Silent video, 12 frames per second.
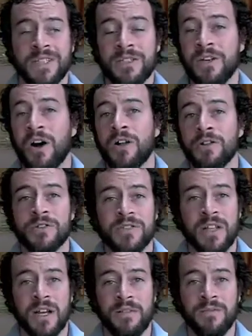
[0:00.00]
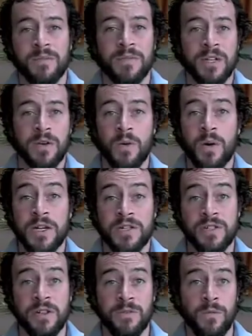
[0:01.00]
dollar sign from the
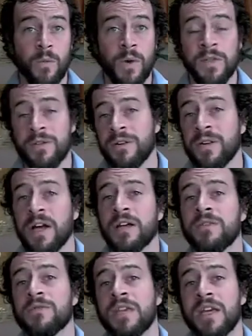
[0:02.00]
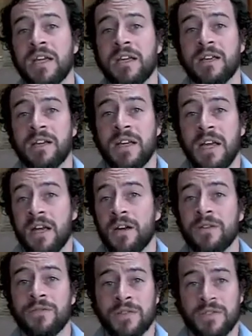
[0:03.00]
equation of whether or not you take care
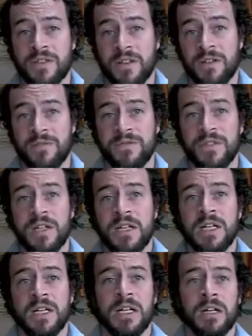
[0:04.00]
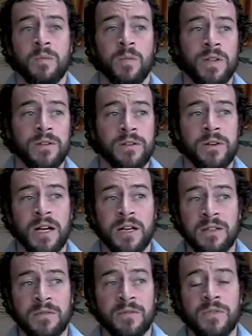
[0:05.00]
of yourself, whether or not
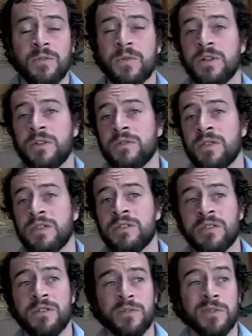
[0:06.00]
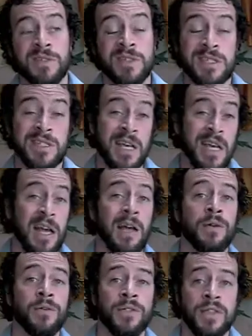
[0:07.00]
you do what you need to do to stay
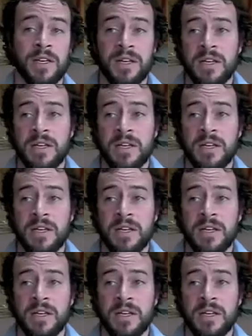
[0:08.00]
healthy.